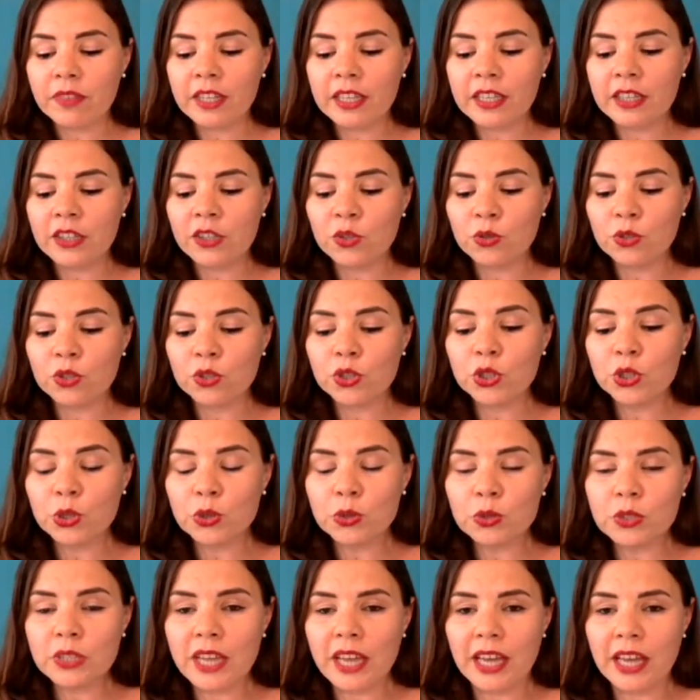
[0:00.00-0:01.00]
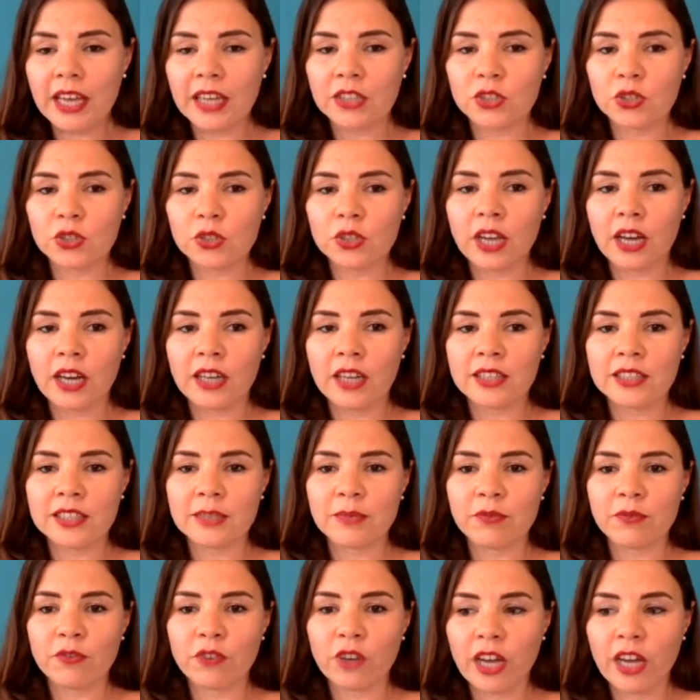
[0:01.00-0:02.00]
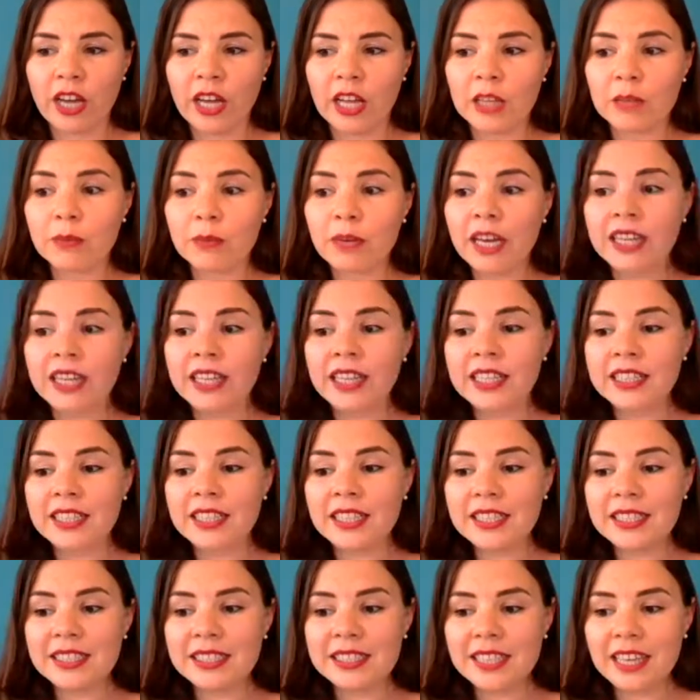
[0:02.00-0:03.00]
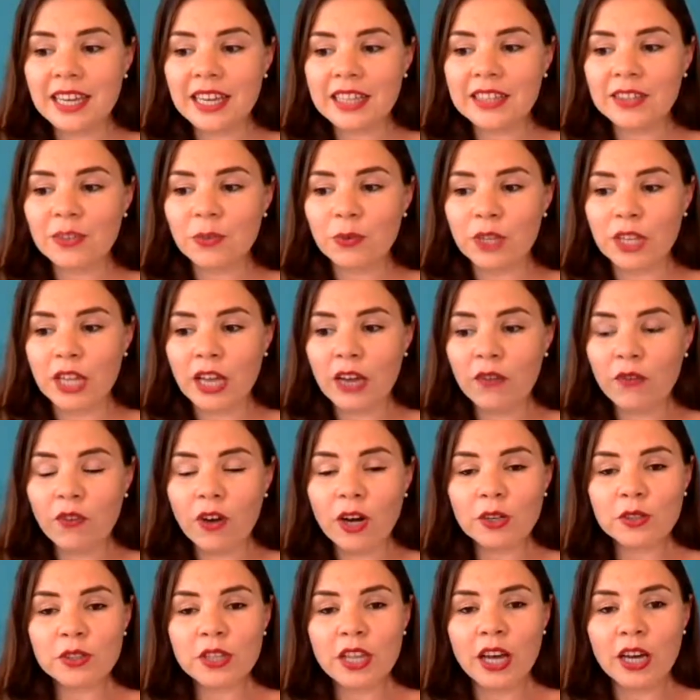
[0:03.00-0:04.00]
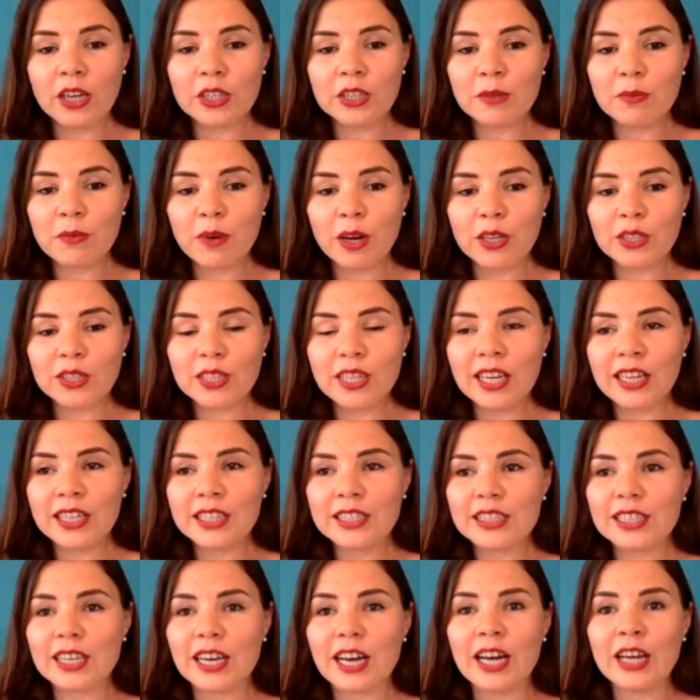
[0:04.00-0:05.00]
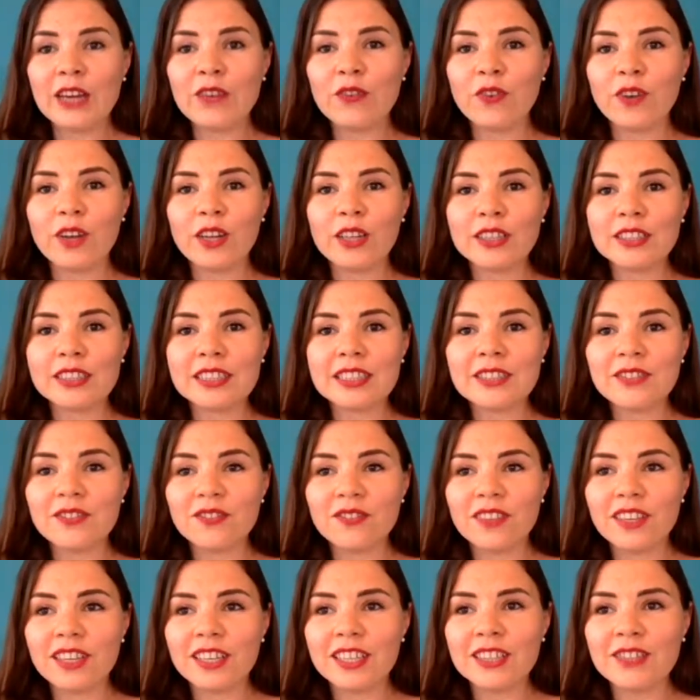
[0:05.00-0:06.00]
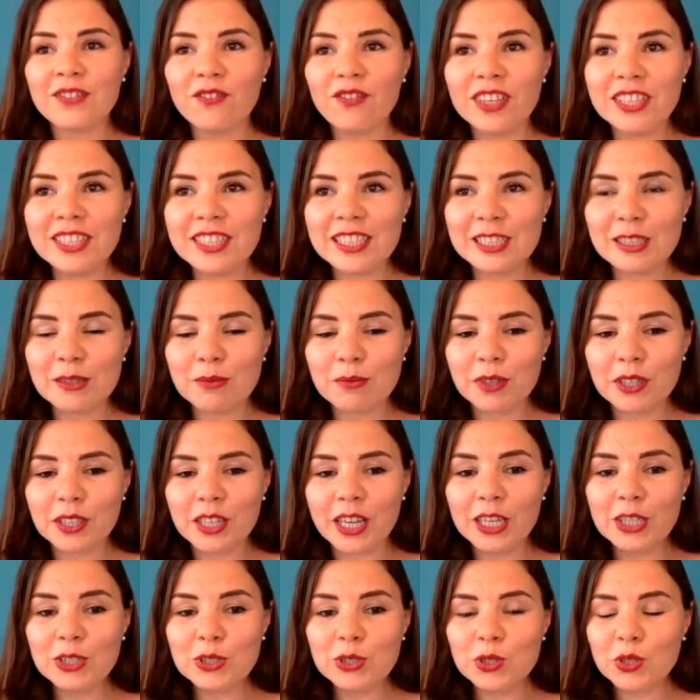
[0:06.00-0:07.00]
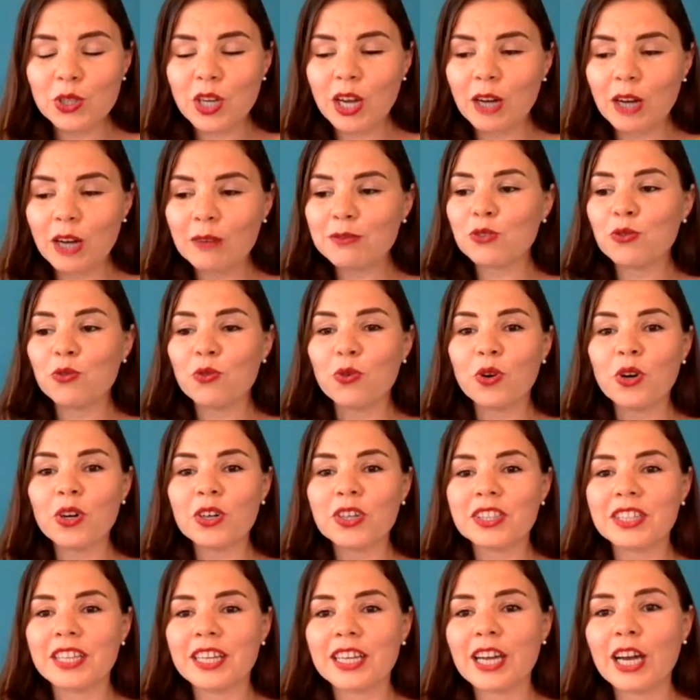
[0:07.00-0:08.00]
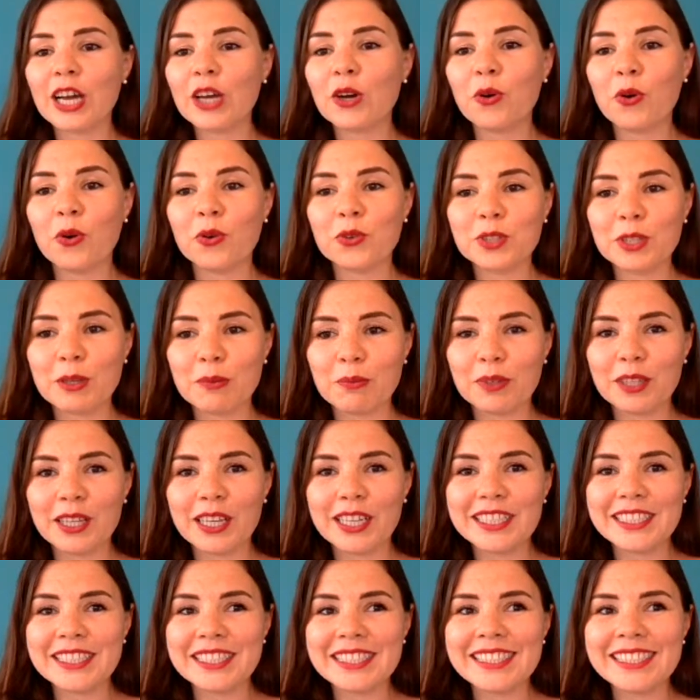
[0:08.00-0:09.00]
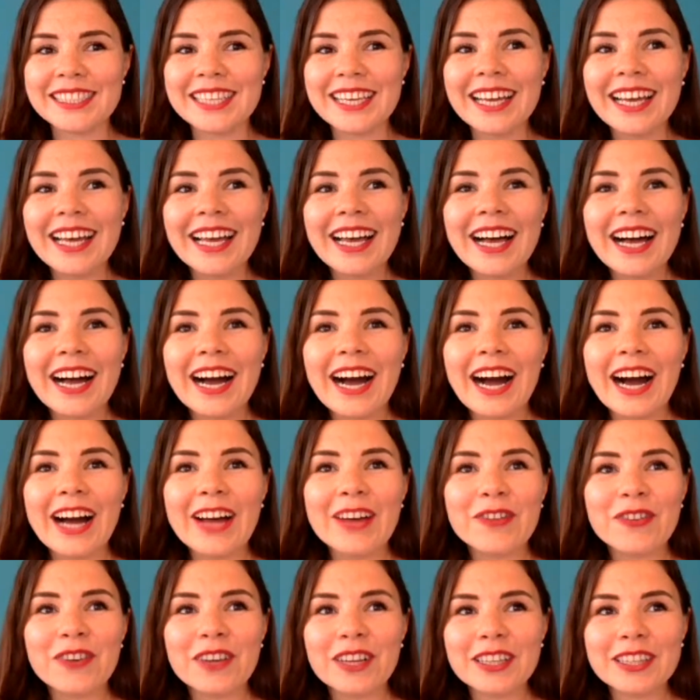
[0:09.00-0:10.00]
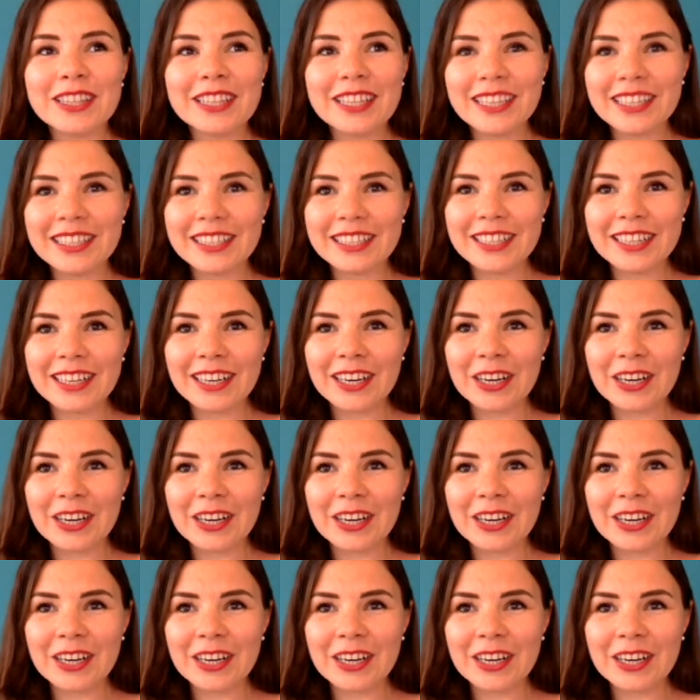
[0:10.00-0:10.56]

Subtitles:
You should actually ask them for help. And as I said, when I found out about that, I felt invincible. I used to come to work like I owned the place. I felt like